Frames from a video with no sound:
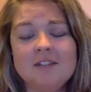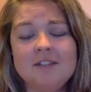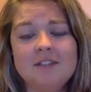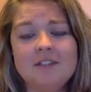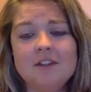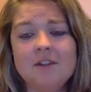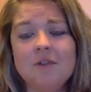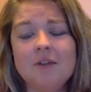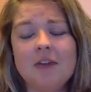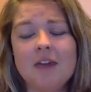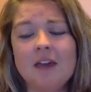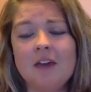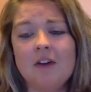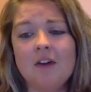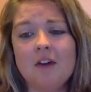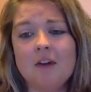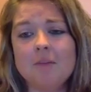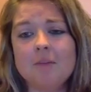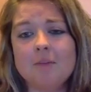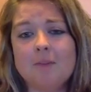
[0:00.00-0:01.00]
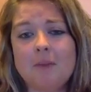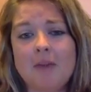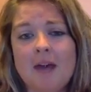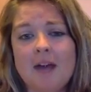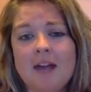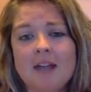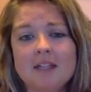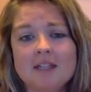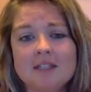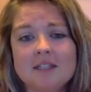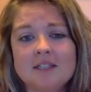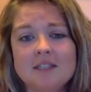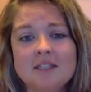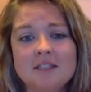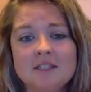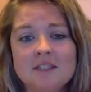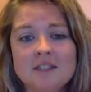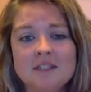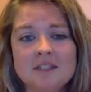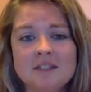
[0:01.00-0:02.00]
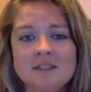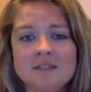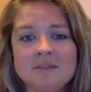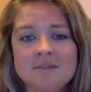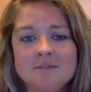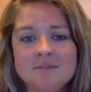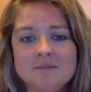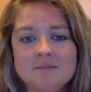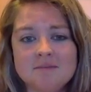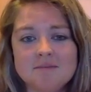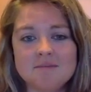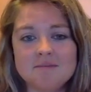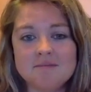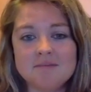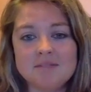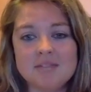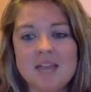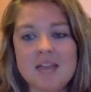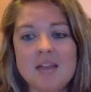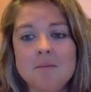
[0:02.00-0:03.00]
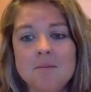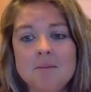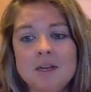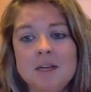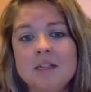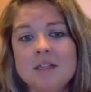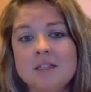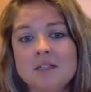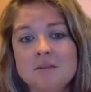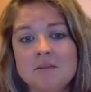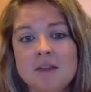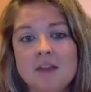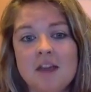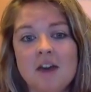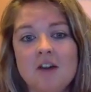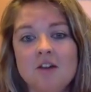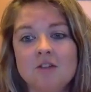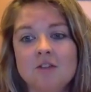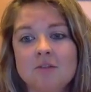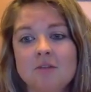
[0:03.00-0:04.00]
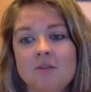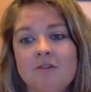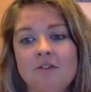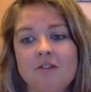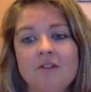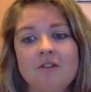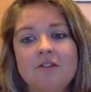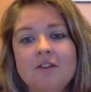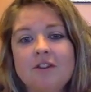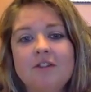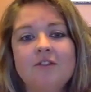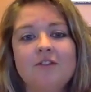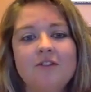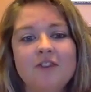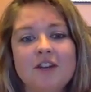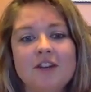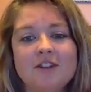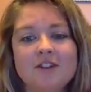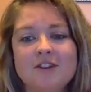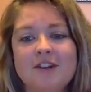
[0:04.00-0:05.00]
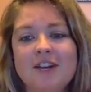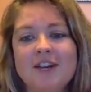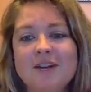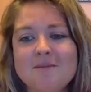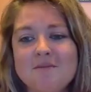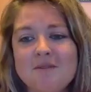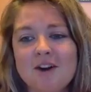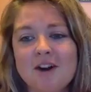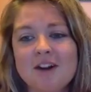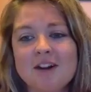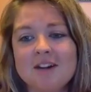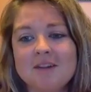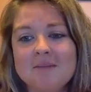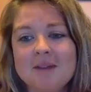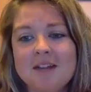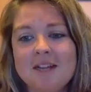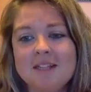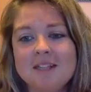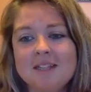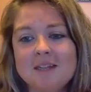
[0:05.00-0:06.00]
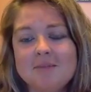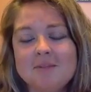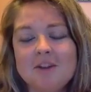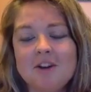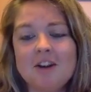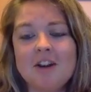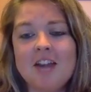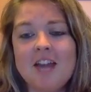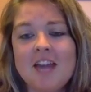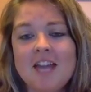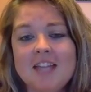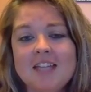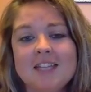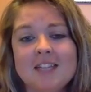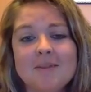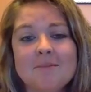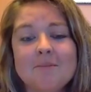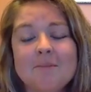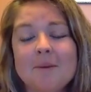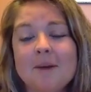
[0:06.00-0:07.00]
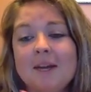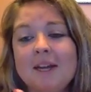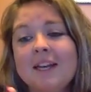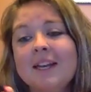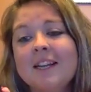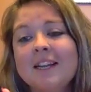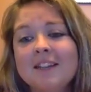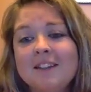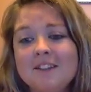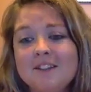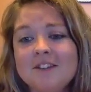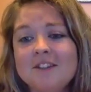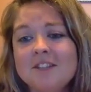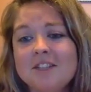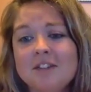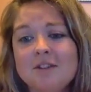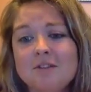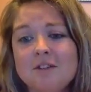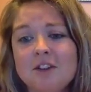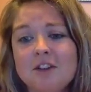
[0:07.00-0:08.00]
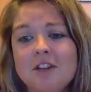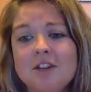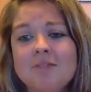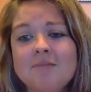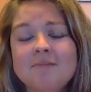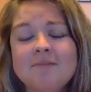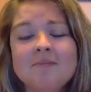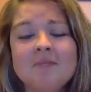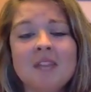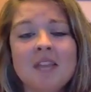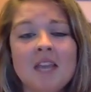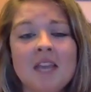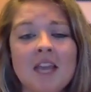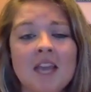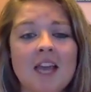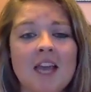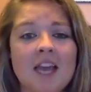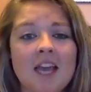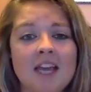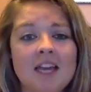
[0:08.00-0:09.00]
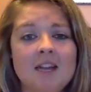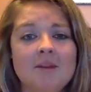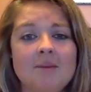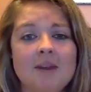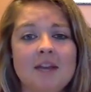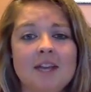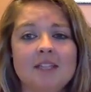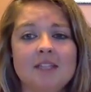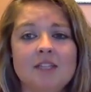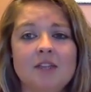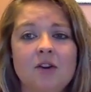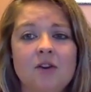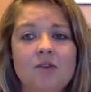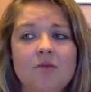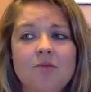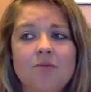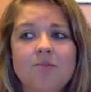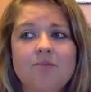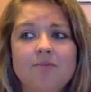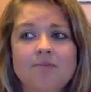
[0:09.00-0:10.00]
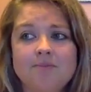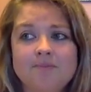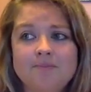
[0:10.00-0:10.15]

don't get grapes past 10 minutes in my house before they're in the freezer anymore. And my stepdaughter hates it, but they're so good. Anyway, so,